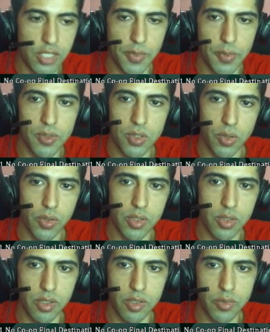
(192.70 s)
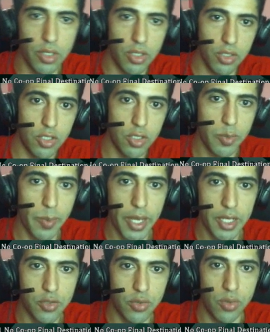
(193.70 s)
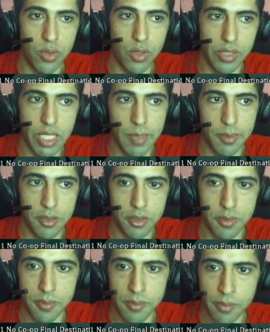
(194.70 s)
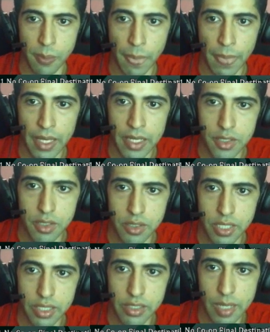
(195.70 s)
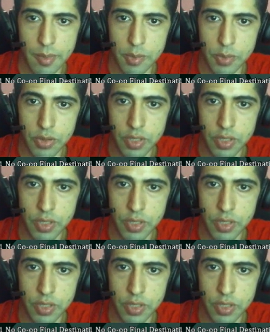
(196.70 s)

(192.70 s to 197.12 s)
from the Return series where you could just mash through all damage. So you take a damage boost